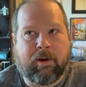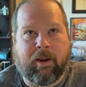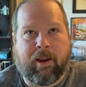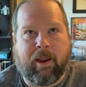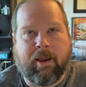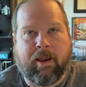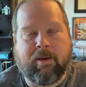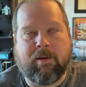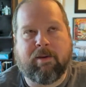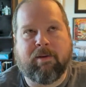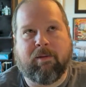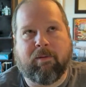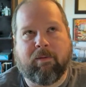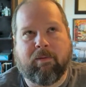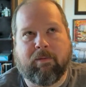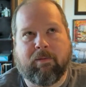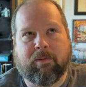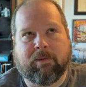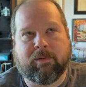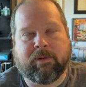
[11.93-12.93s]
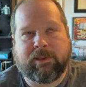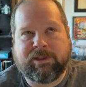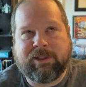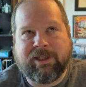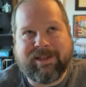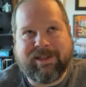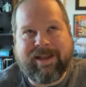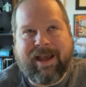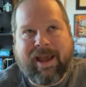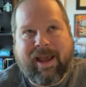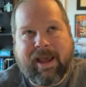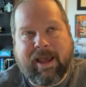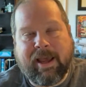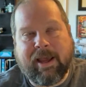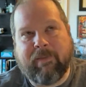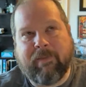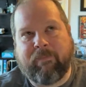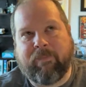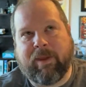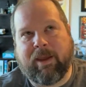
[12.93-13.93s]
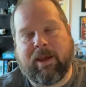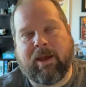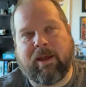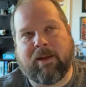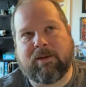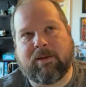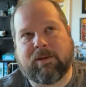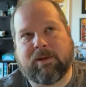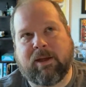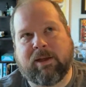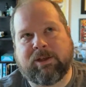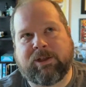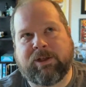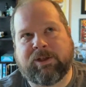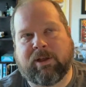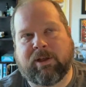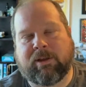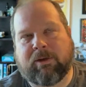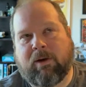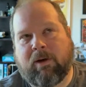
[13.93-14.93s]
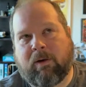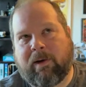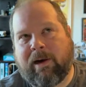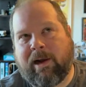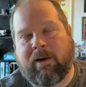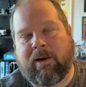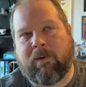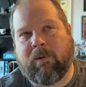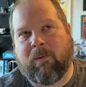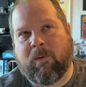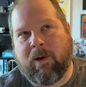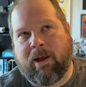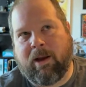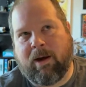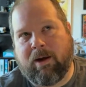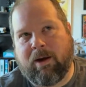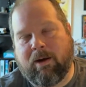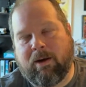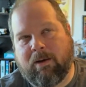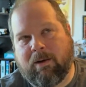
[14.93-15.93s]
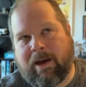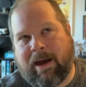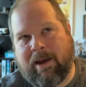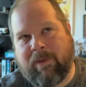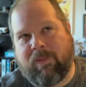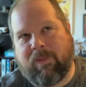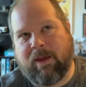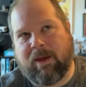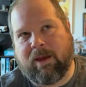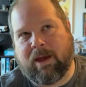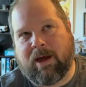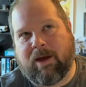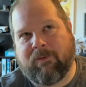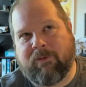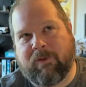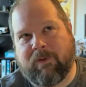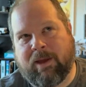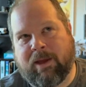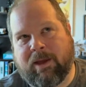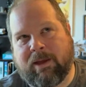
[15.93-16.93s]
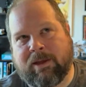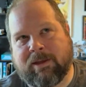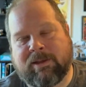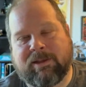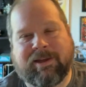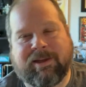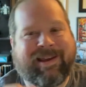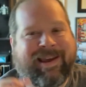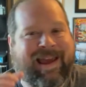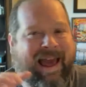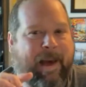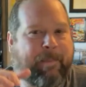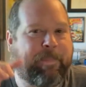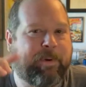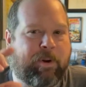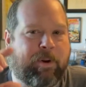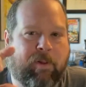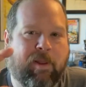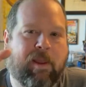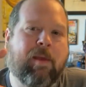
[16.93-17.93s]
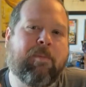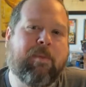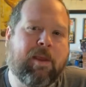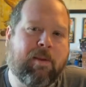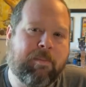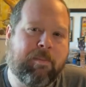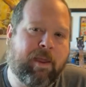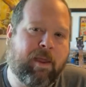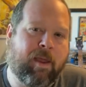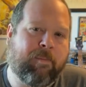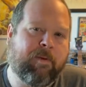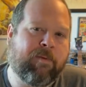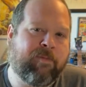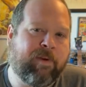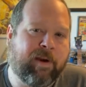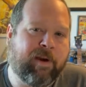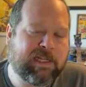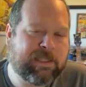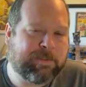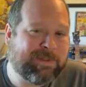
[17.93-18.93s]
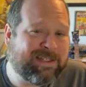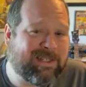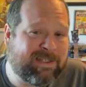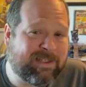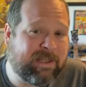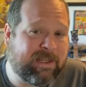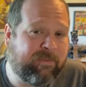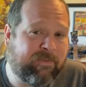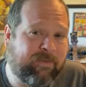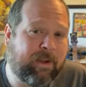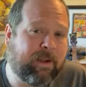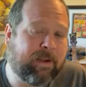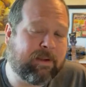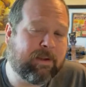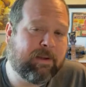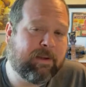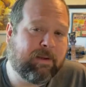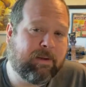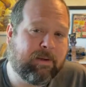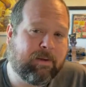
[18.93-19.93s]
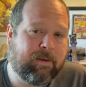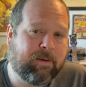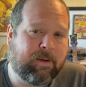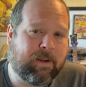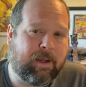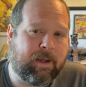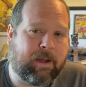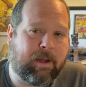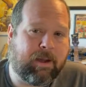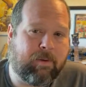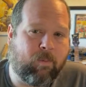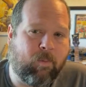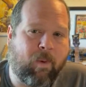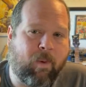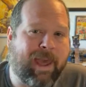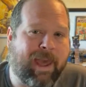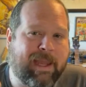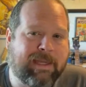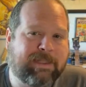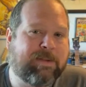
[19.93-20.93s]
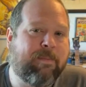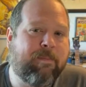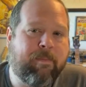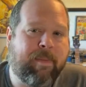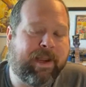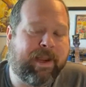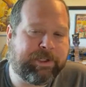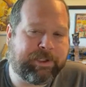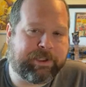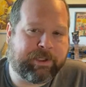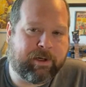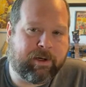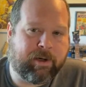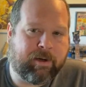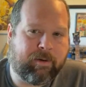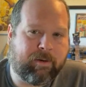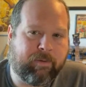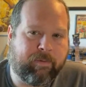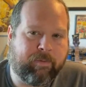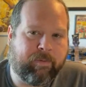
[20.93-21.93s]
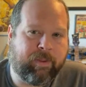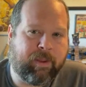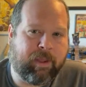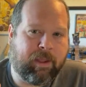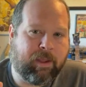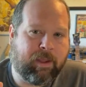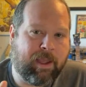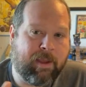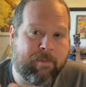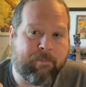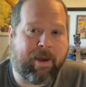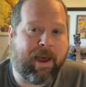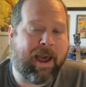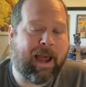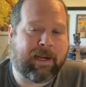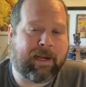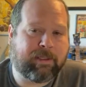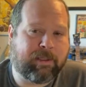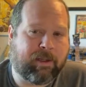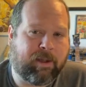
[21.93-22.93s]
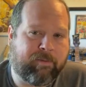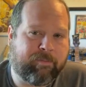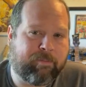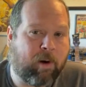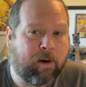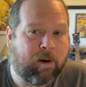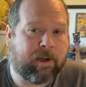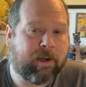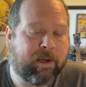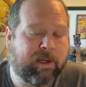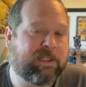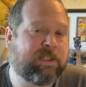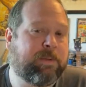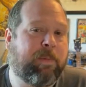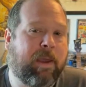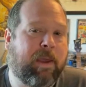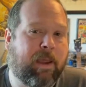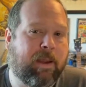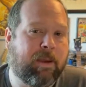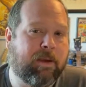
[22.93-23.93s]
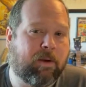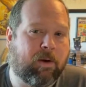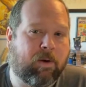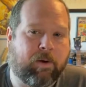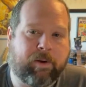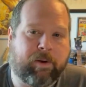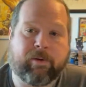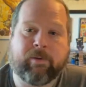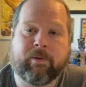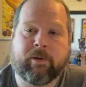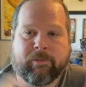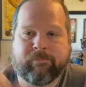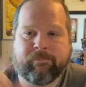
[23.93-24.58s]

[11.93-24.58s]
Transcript: and today it's usually thrown around in what I think of as capital MMM, a very specific way to measure the impact of marketing spend on